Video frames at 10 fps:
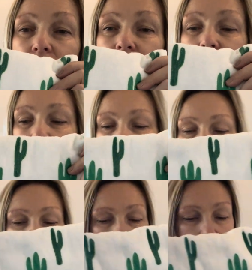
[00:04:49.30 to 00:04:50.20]
This
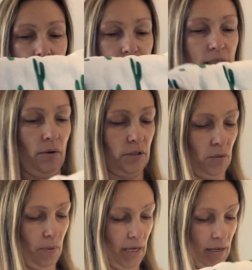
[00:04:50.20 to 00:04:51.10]
summer it's going to
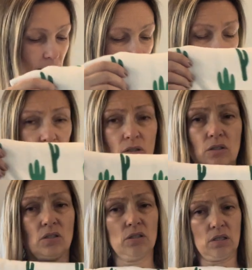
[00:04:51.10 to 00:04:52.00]
be
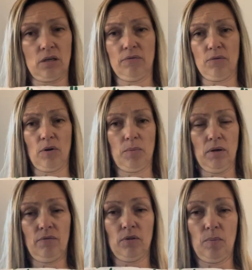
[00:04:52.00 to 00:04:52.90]
just a cover up
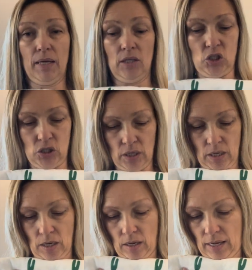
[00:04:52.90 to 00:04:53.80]
for the beach.
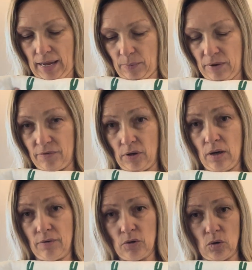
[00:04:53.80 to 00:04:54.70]
However,
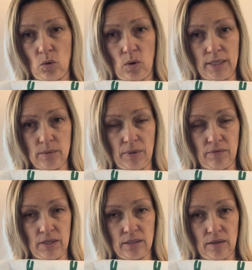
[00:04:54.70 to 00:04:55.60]
I've got quite a bit of
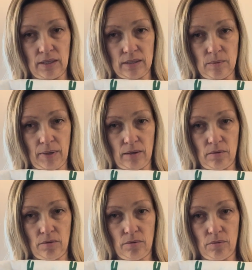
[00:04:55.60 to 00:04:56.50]
this. I think there's about
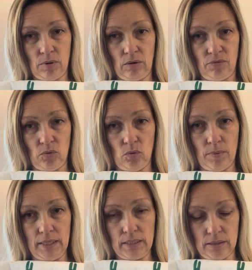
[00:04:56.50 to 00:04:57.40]
3 or 4
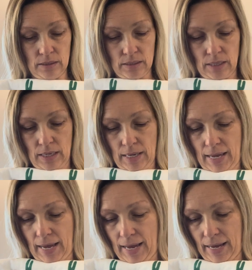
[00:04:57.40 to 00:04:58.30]
meters,
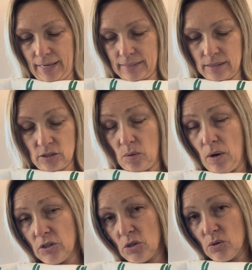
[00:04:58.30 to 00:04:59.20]
and so I
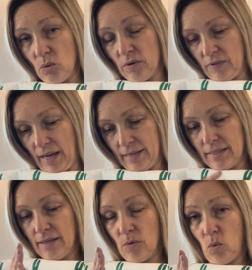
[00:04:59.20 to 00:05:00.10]
won't use all of that.
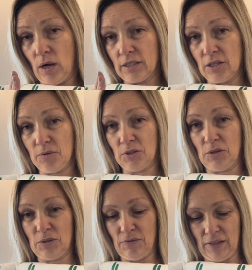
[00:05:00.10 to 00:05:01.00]
What I don't
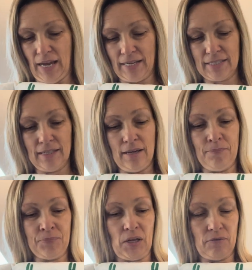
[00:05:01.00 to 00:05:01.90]
use for that,
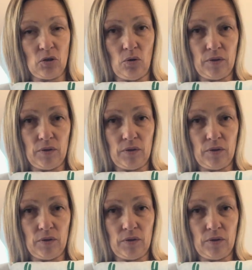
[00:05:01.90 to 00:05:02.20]
I've got